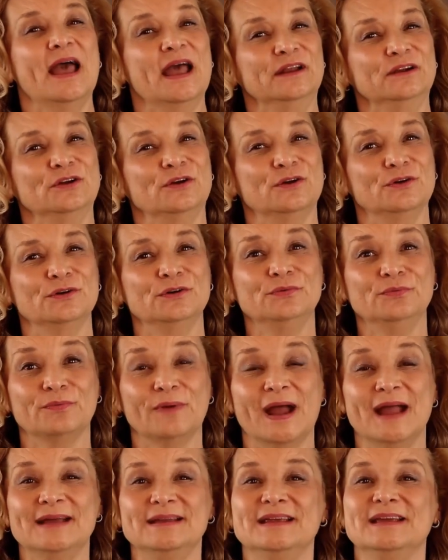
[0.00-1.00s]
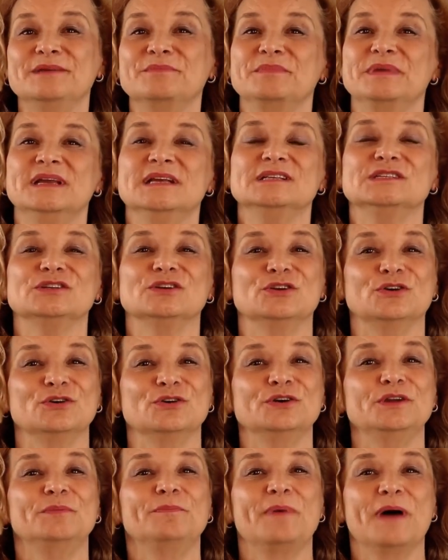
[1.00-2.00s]
And good writing means
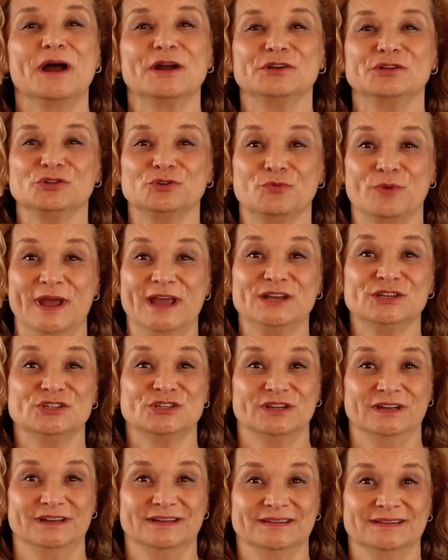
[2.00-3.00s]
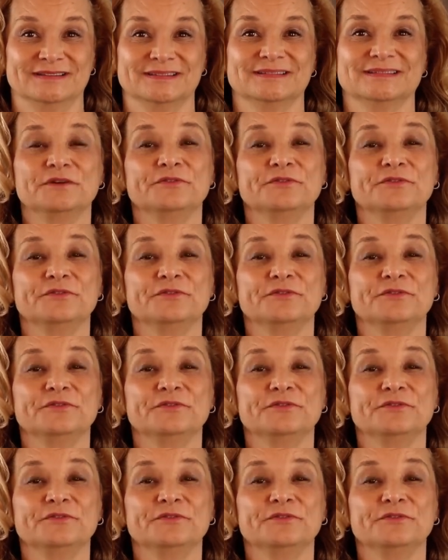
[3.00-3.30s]
good punctuation.